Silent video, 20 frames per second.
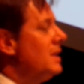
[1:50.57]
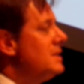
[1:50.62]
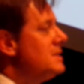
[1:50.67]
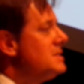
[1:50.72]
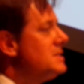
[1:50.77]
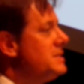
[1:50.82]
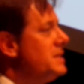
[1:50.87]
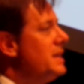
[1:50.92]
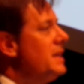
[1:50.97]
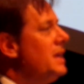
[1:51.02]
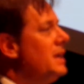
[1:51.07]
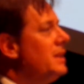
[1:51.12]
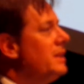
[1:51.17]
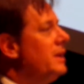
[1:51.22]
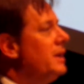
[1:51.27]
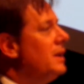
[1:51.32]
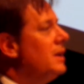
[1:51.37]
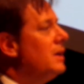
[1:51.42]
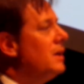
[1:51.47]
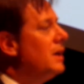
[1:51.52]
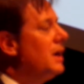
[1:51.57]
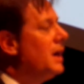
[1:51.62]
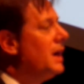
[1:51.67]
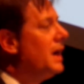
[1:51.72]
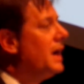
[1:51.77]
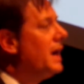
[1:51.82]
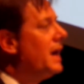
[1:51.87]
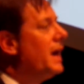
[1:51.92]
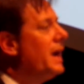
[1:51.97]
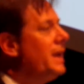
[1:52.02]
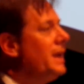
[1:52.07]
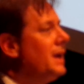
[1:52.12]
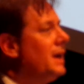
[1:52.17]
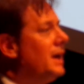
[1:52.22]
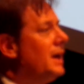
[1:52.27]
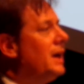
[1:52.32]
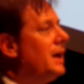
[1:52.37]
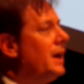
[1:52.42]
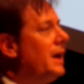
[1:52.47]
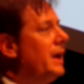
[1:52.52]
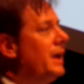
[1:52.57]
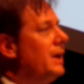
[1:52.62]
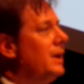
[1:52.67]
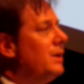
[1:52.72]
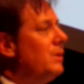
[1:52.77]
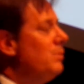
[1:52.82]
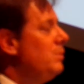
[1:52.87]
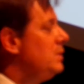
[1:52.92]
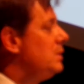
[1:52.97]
sitting there eye to eye